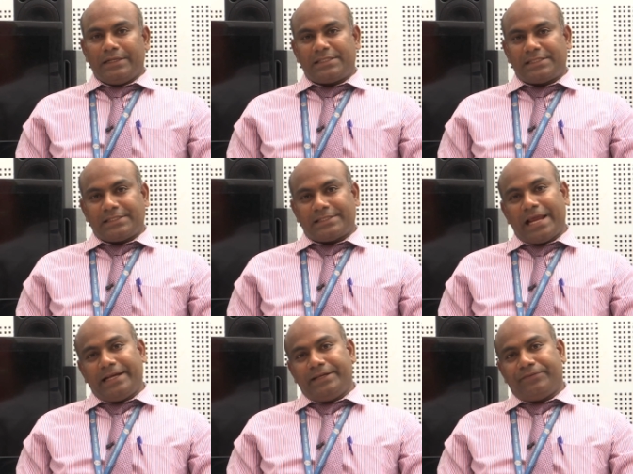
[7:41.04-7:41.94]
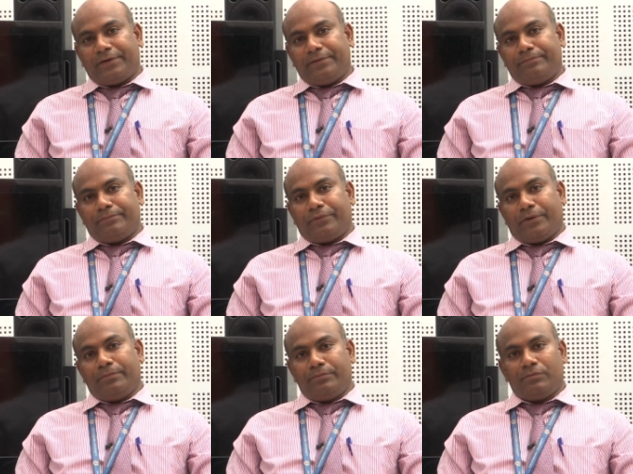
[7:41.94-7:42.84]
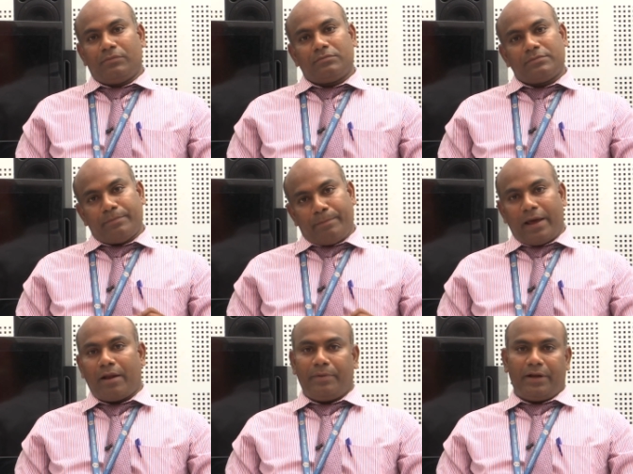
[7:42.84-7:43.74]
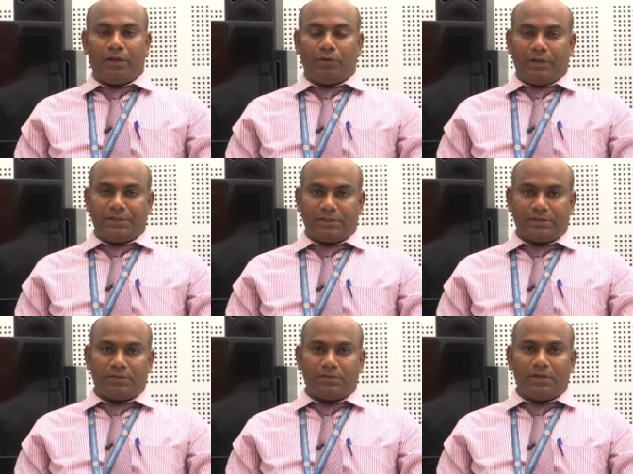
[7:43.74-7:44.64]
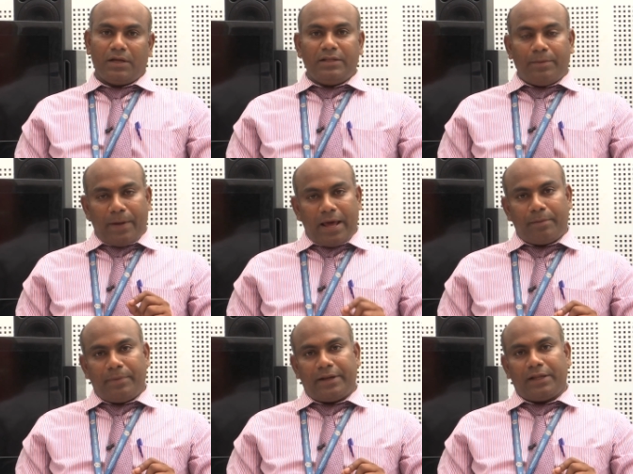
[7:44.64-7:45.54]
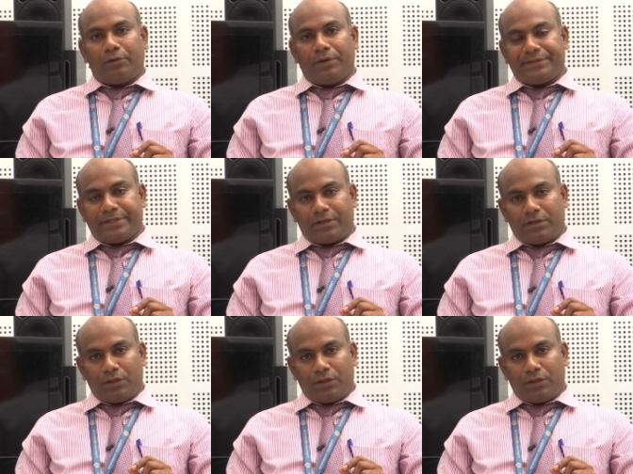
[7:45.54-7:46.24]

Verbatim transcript: slight different from parametric equalizer. In the parametric equalizer